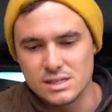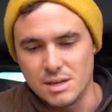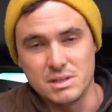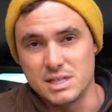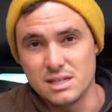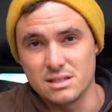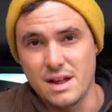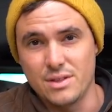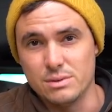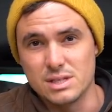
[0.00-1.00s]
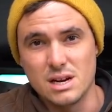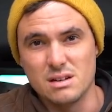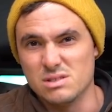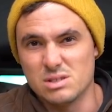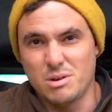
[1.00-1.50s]
Tipped the diesel out that was in
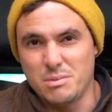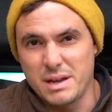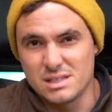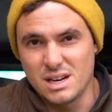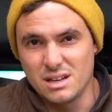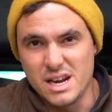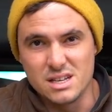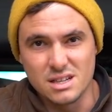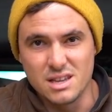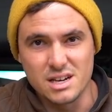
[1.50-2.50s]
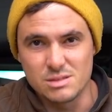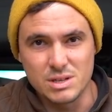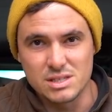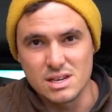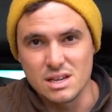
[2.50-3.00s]
it. There's probably about 10 litres in there. It's
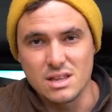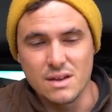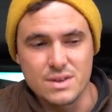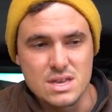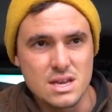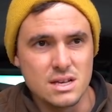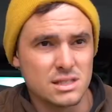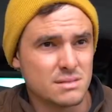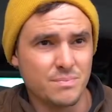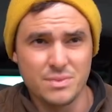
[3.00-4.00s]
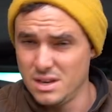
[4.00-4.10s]
been sitting in there for years.